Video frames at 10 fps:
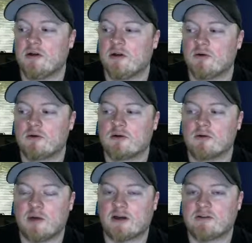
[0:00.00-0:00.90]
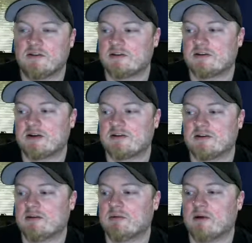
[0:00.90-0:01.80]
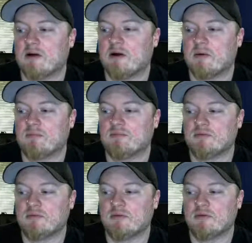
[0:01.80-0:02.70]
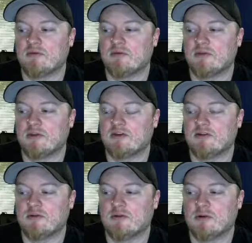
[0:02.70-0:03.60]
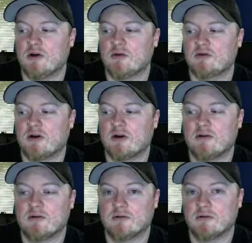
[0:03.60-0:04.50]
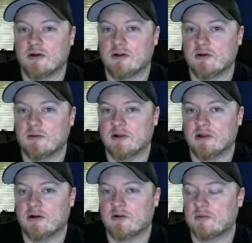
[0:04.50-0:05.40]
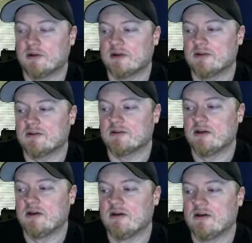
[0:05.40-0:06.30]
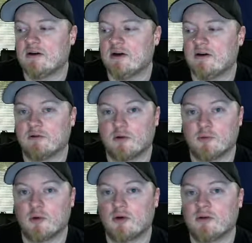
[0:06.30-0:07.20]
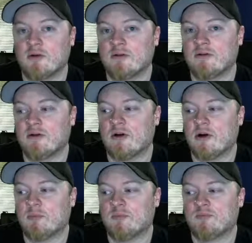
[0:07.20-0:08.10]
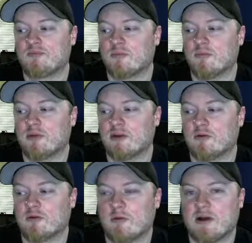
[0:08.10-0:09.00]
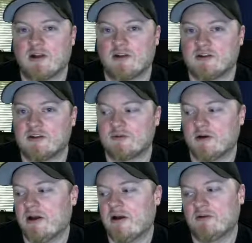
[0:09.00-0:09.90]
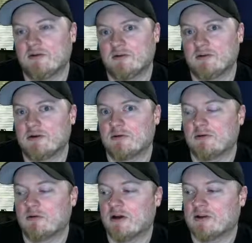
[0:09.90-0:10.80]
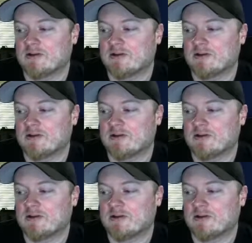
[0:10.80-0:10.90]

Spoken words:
We'll come back to this section, these two nodes right here, a little bit later, because they're important, but they don't really make a lot of sense right now until we go through the rest.